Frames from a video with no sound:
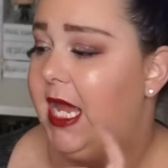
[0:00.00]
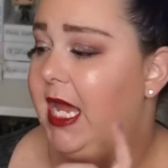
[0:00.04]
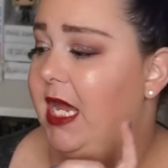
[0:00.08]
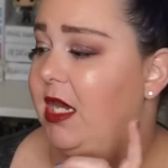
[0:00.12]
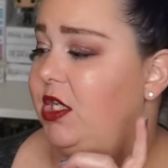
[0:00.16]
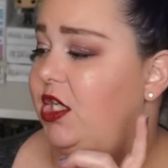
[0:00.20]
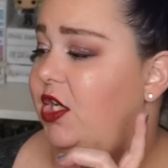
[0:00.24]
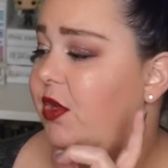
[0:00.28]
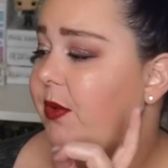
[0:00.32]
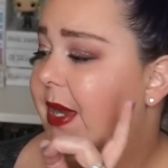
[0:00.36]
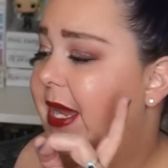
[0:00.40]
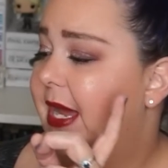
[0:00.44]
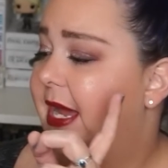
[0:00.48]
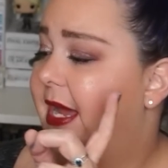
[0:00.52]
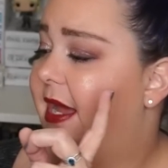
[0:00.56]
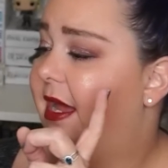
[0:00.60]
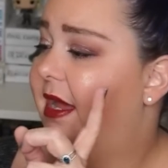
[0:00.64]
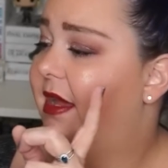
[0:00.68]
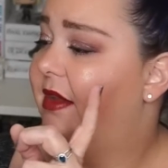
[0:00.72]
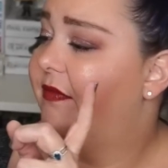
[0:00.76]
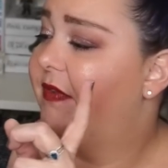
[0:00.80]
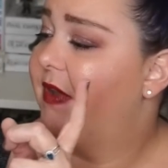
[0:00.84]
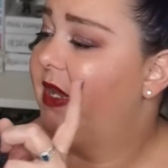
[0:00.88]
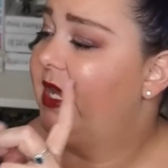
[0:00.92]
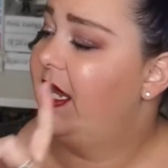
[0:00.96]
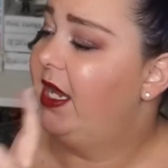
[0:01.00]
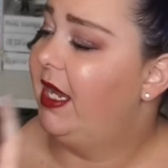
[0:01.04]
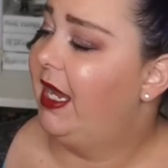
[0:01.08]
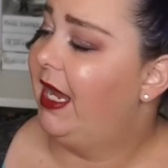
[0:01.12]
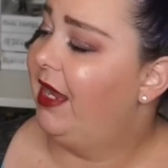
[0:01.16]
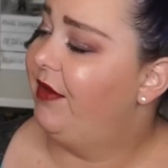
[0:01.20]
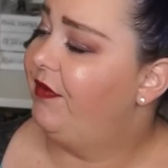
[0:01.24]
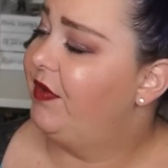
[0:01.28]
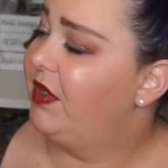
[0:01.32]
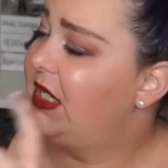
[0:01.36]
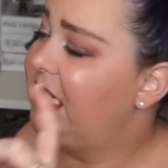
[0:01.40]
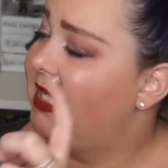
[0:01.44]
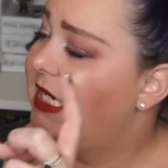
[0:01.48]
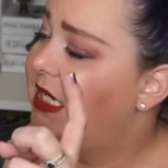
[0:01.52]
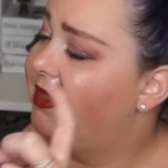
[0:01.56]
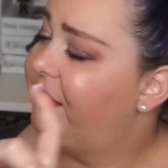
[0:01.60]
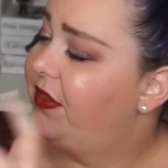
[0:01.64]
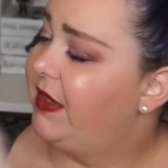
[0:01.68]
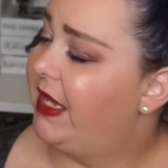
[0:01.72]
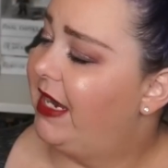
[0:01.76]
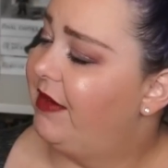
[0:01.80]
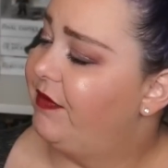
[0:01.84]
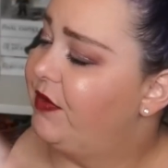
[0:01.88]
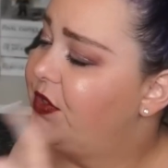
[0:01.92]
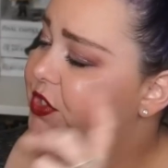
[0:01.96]
And you have
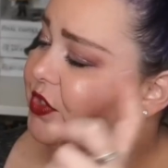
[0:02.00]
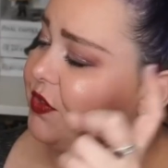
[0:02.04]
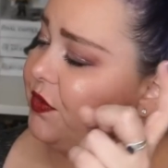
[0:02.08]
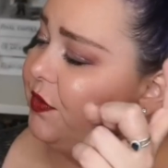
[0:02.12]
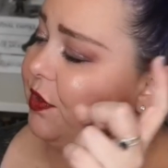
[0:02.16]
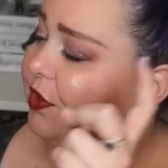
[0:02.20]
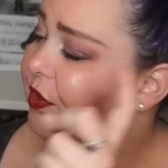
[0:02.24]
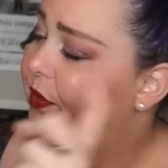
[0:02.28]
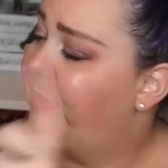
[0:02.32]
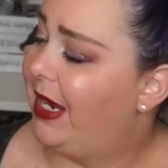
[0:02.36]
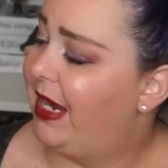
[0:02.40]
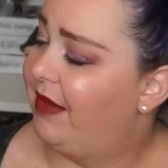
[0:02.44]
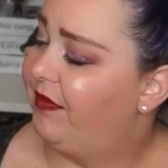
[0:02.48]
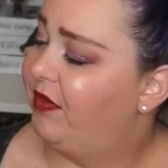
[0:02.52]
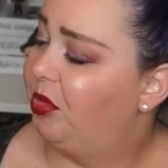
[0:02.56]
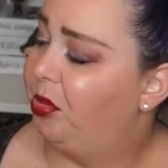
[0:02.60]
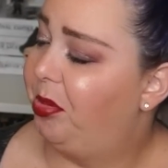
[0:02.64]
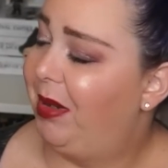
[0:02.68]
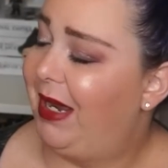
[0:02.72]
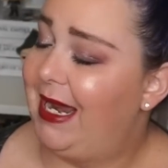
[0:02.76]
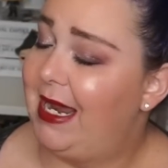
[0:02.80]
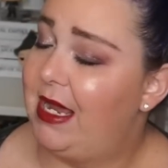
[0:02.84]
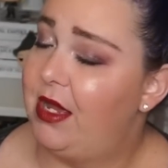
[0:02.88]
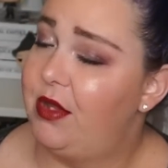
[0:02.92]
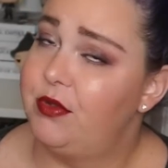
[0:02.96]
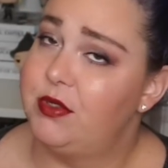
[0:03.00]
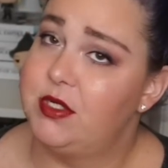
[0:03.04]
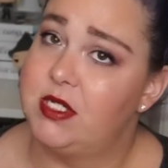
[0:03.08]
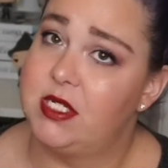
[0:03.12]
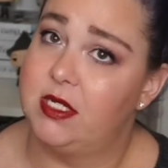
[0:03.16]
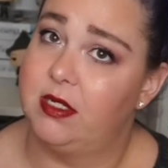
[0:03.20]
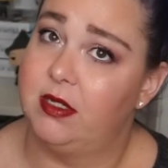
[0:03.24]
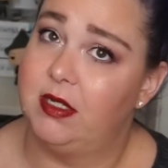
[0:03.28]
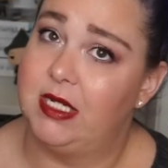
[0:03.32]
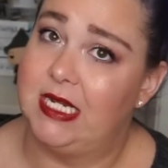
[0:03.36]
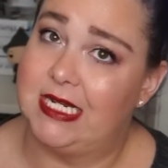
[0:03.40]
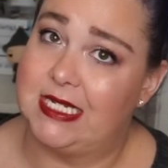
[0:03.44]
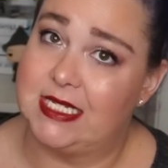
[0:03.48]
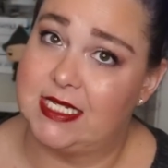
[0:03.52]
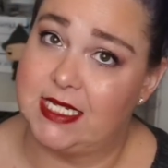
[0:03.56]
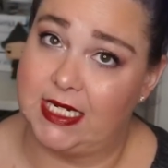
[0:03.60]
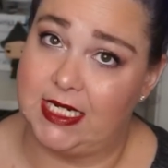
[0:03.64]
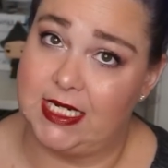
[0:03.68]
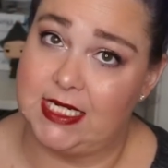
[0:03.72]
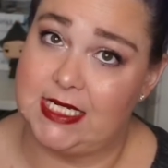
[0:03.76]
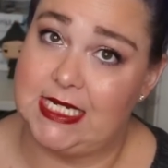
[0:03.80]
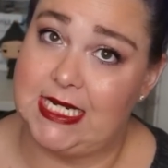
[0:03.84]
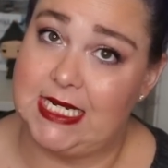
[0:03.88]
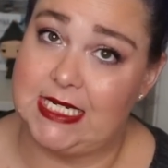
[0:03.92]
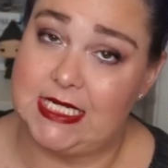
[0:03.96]
Everneath, Ever True, Ever Bound.
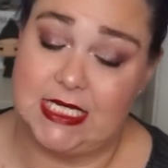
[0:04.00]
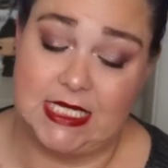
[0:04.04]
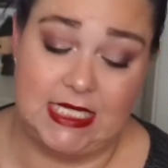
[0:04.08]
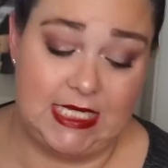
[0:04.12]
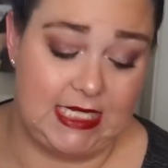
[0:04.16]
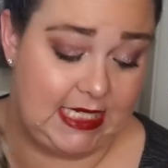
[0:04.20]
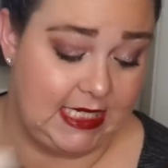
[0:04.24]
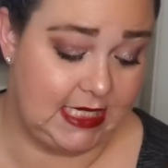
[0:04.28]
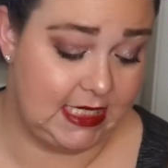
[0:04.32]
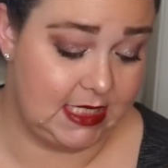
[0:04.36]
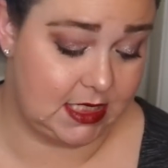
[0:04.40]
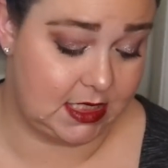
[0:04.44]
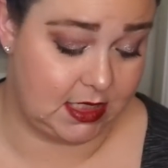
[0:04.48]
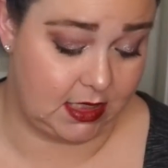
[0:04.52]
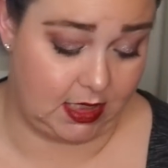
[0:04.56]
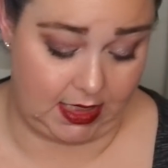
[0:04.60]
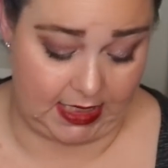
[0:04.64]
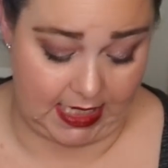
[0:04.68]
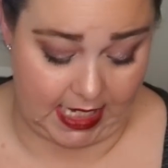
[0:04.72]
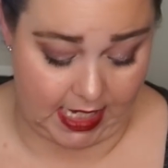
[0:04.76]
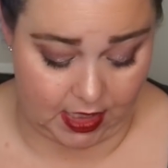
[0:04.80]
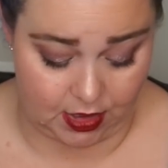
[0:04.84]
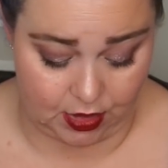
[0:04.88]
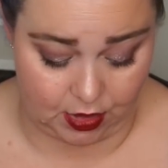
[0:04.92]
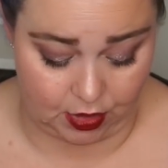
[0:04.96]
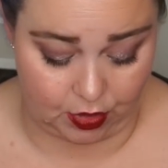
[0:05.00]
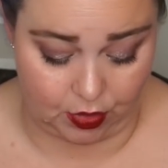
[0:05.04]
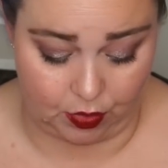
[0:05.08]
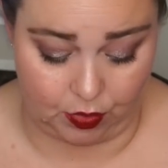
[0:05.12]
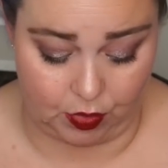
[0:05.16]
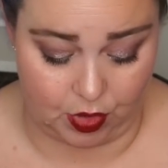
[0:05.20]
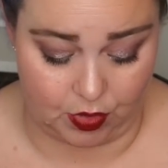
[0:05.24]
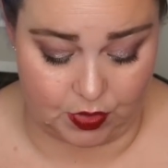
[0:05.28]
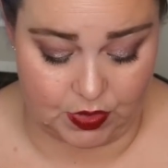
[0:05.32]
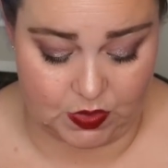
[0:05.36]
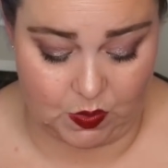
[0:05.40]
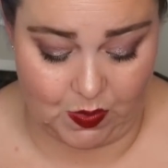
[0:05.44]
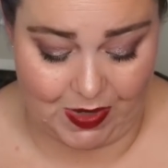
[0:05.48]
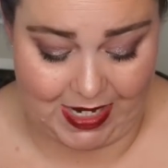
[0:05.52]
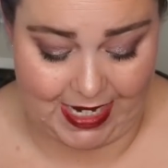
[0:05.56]
Excited to get to these. Again, who knows